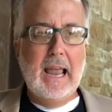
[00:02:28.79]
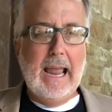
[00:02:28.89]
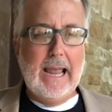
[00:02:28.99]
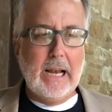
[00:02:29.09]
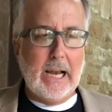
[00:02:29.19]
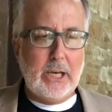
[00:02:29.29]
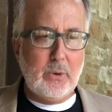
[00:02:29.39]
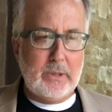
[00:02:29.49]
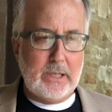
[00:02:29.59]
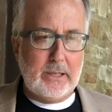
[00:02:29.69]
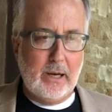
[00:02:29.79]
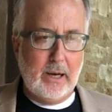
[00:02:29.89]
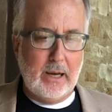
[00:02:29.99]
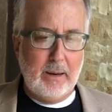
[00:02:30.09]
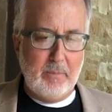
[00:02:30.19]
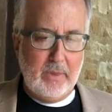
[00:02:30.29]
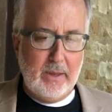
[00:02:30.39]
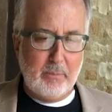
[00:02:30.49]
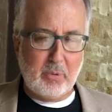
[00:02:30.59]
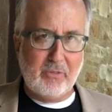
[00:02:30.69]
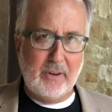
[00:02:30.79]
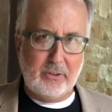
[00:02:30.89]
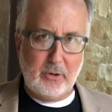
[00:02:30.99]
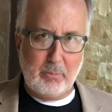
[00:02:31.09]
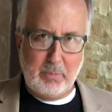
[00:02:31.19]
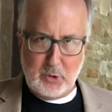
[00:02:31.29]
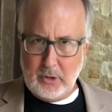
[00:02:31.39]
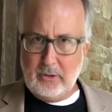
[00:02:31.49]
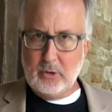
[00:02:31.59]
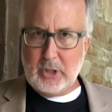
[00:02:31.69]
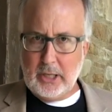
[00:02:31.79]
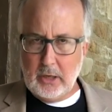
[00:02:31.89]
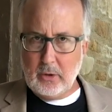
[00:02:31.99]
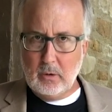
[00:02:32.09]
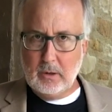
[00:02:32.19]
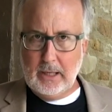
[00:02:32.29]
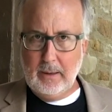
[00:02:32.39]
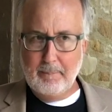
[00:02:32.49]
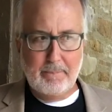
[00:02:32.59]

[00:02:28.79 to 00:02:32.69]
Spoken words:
And I knew at the time that Professor Patrizio Cecchiagnoli